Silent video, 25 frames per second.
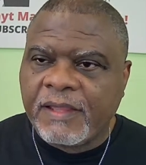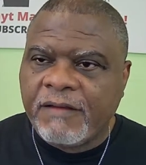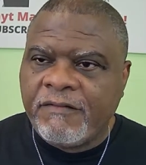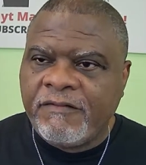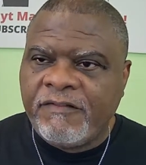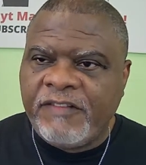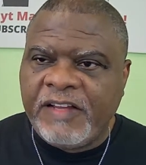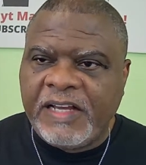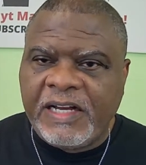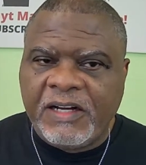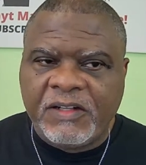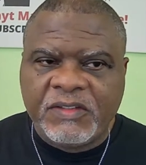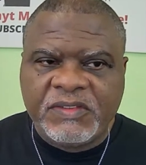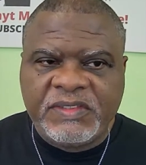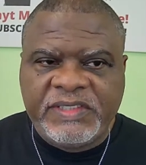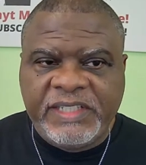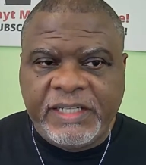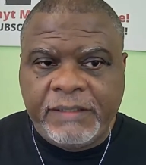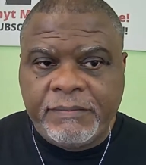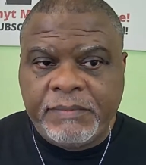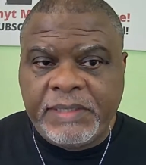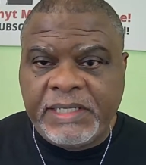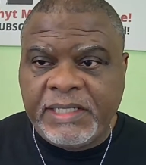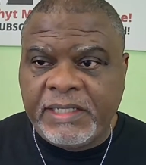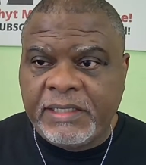Val
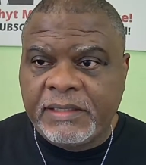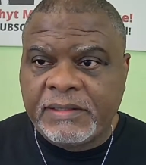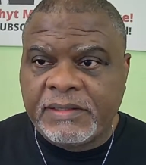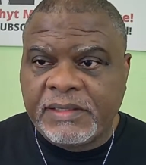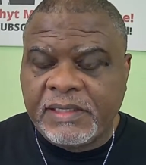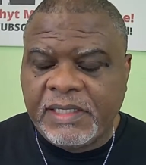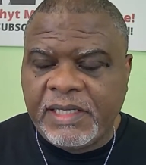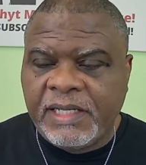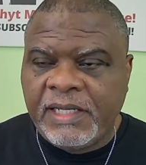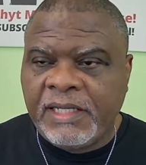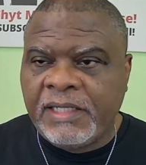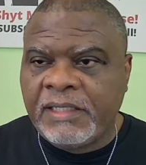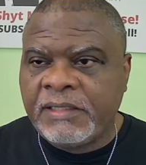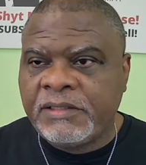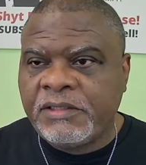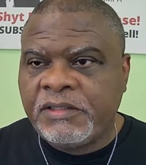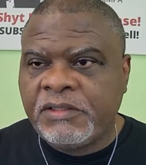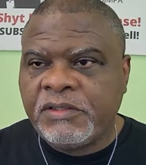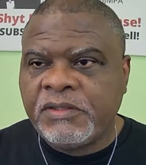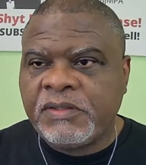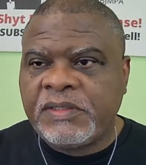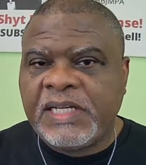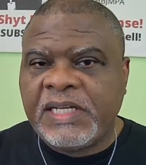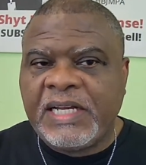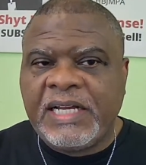Demings, and
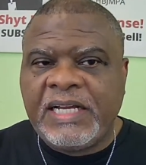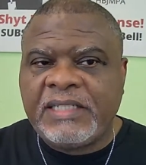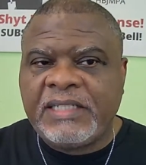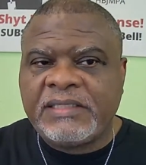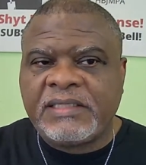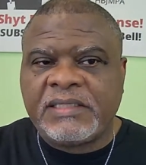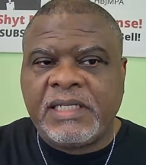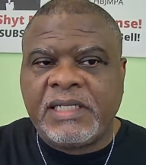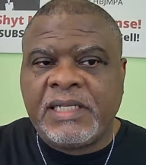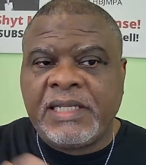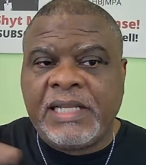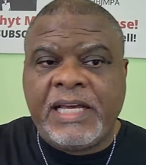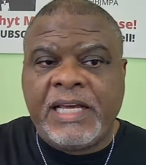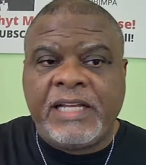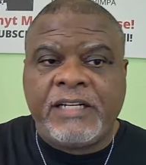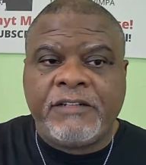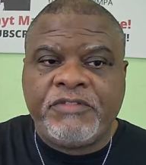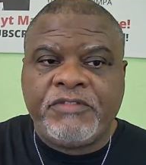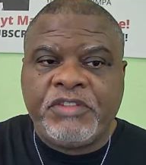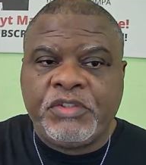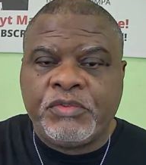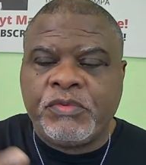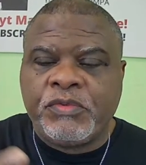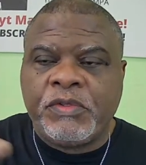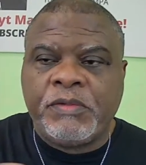you guys, a lot of
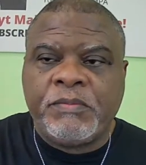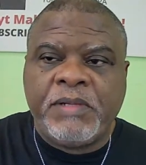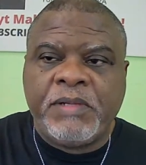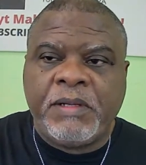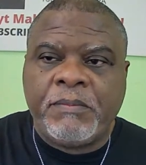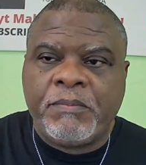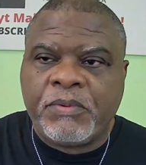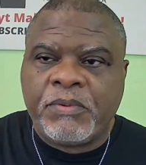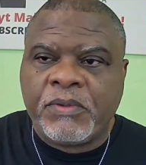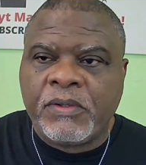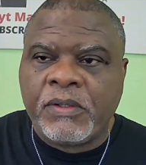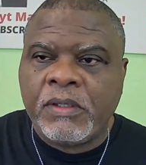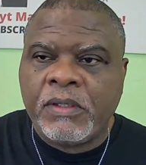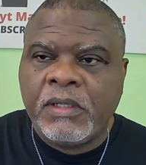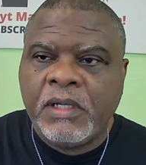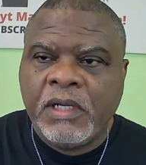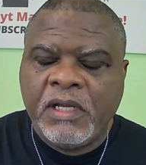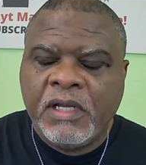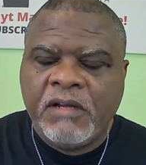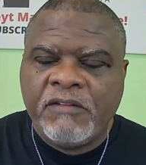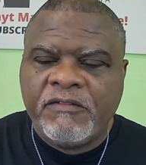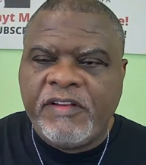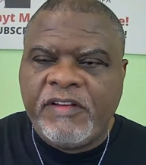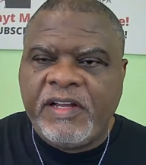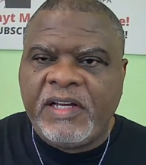you remember,
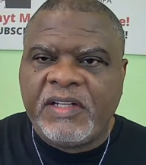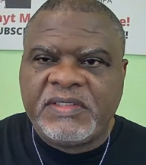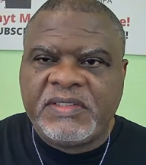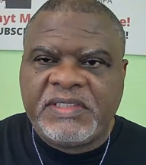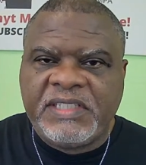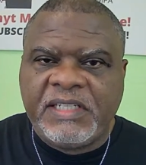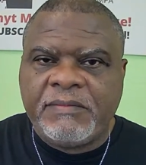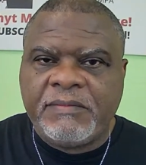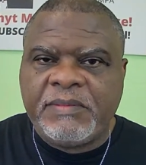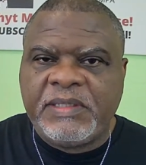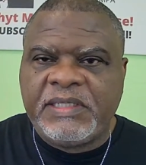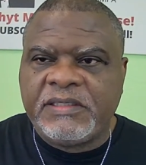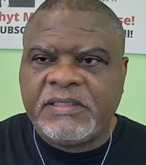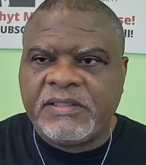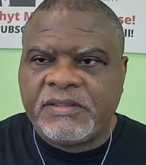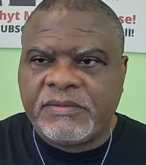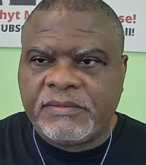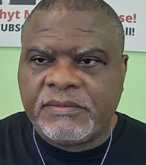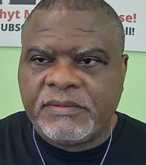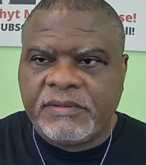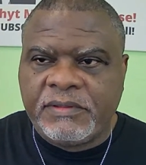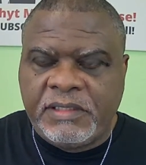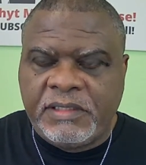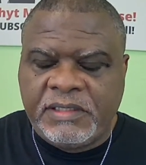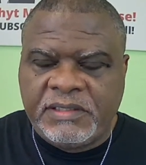Val Demings
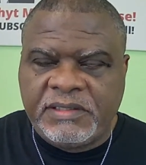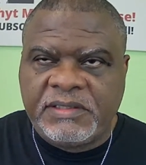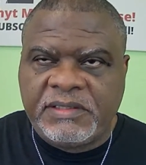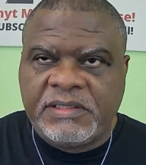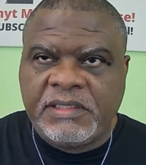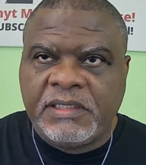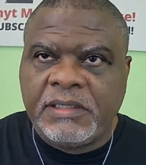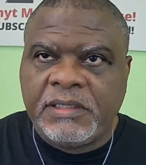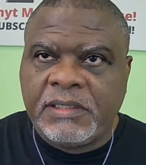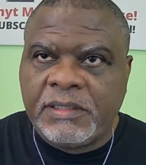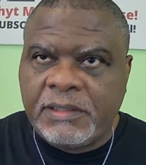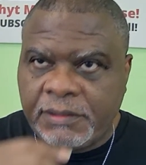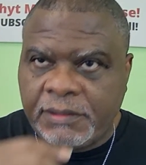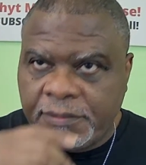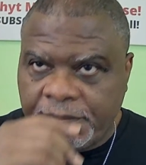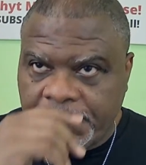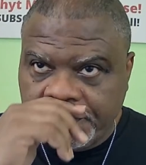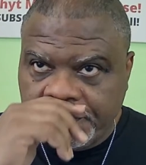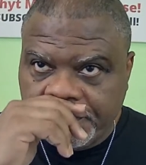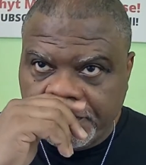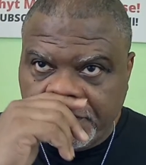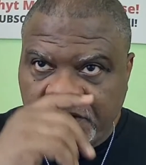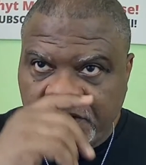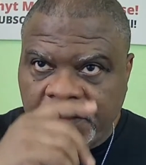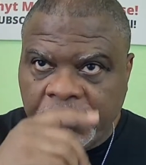is the
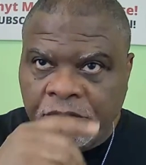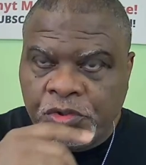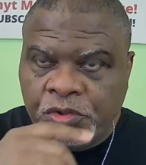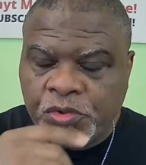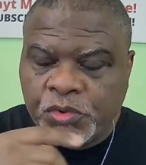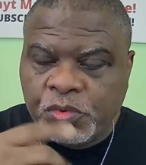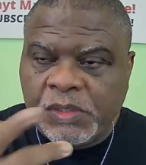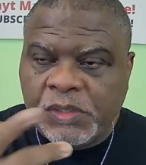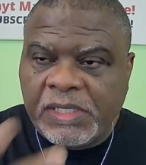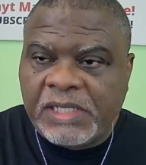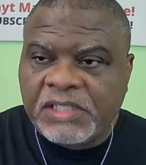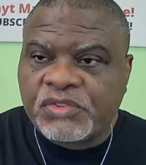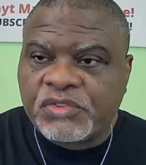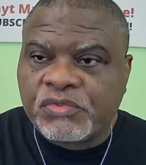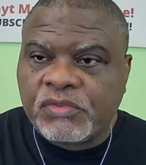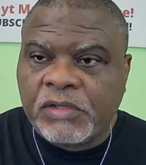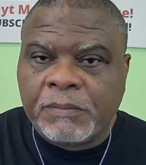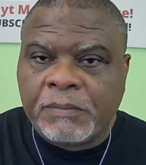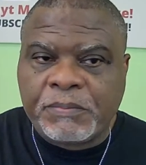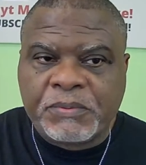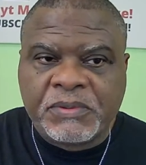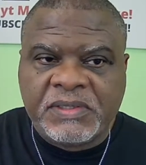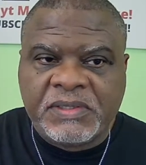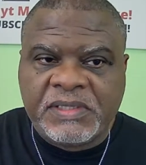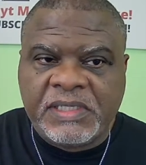U.S.
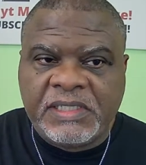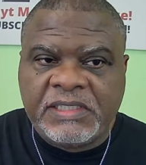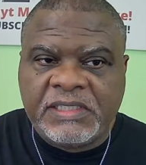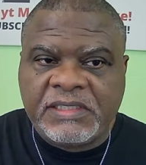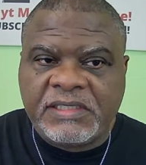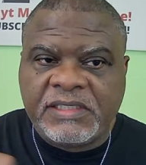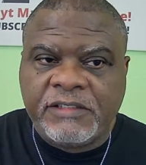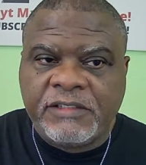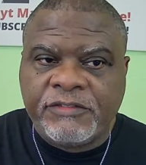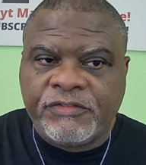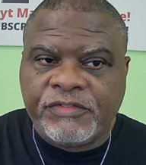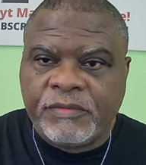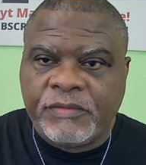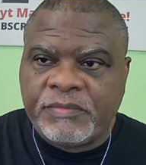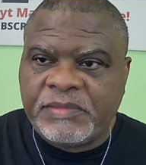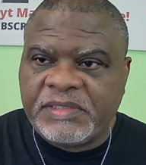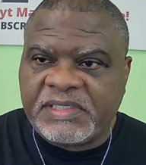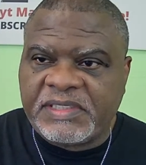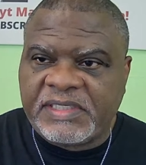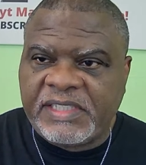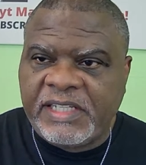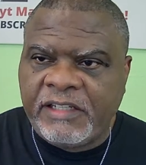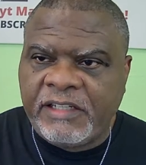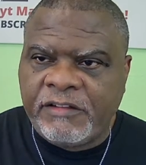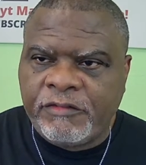representative from the
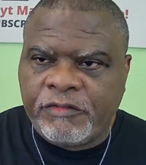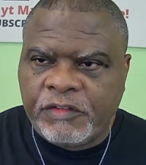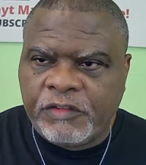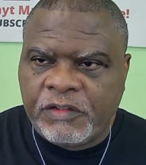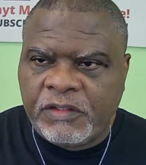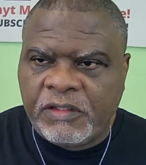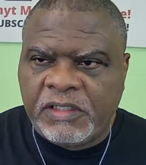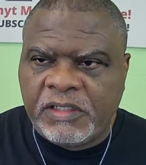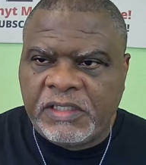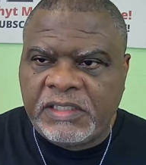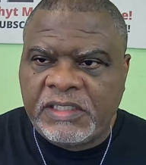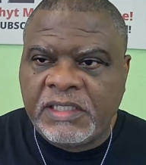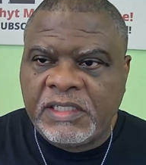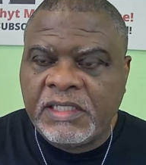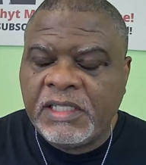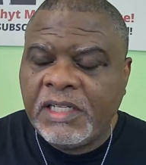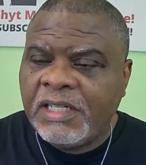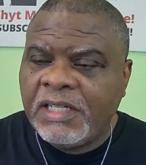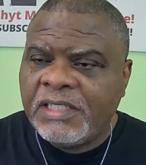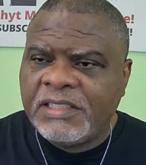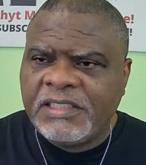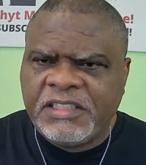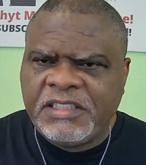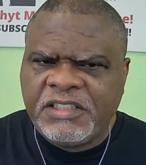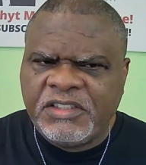state of Florida.
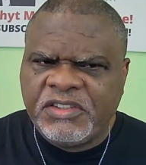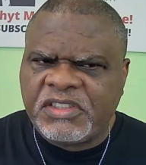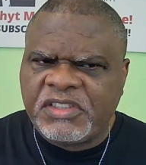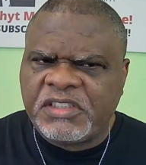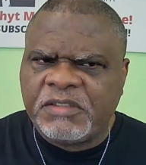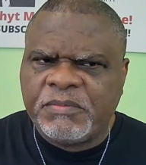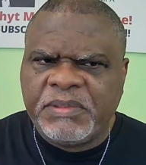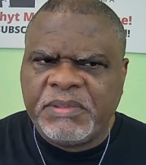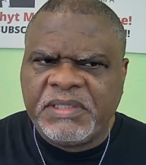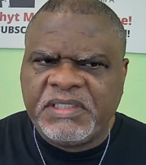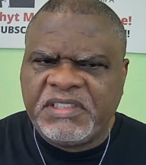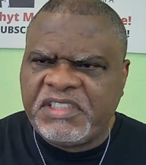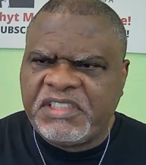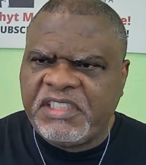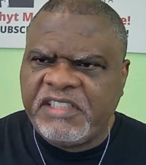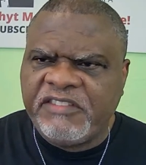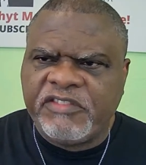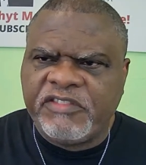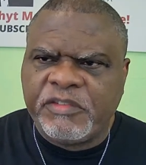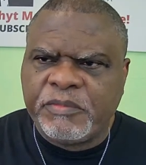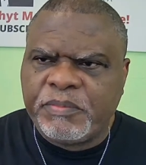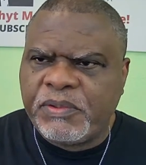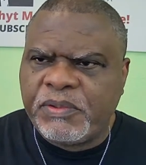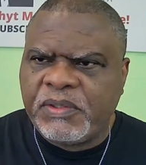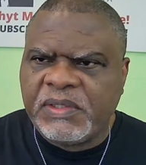She used to be chief
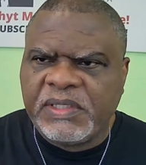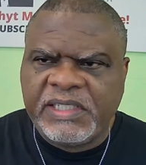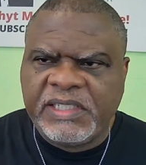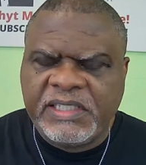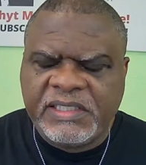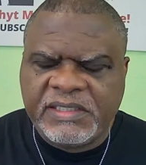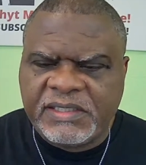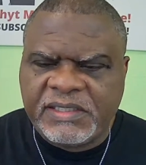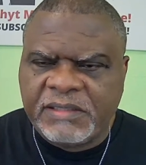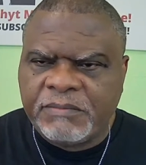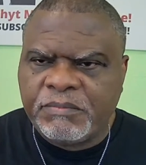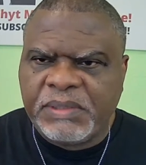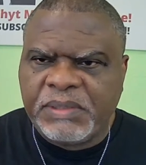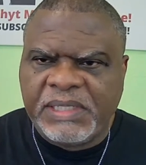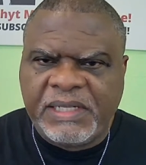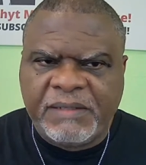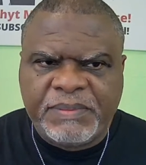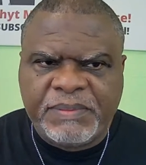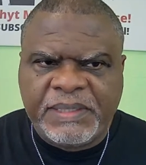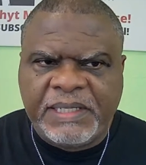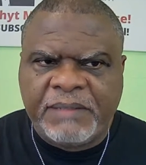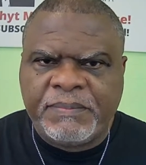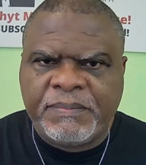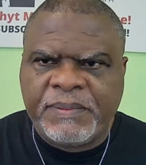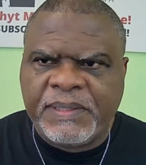of police and blah,
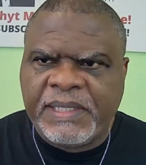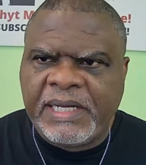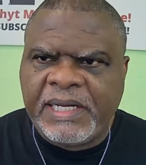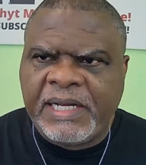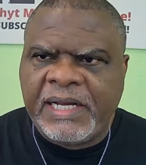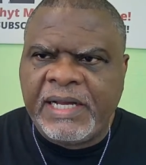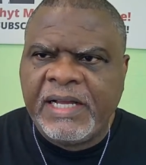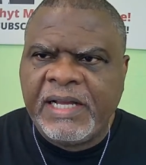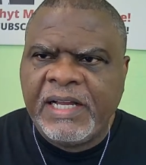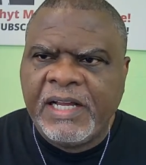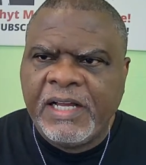blah, blah.